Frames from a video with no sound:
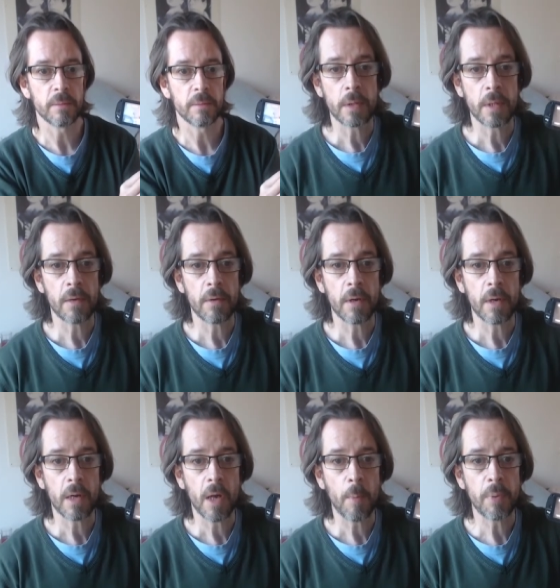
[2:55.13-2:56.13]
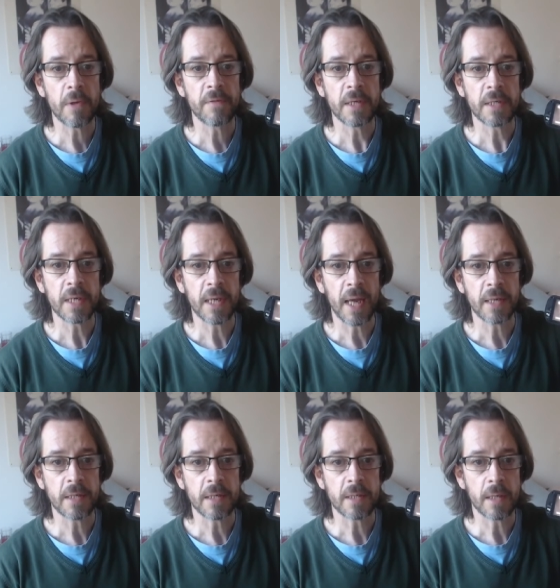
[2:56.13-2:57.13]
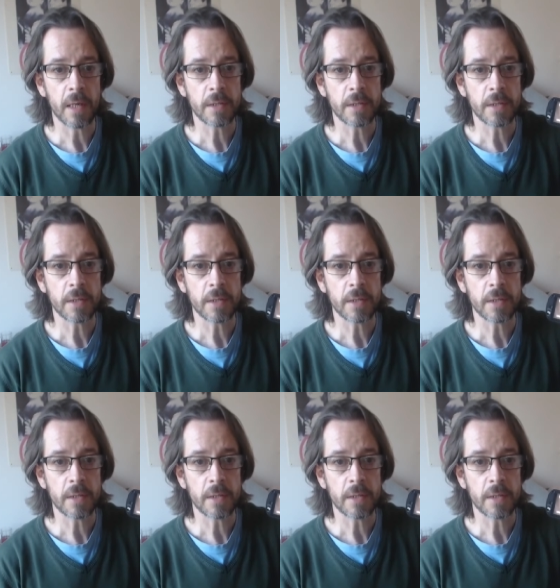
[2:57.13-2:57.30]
There are a couple of indicators I'd like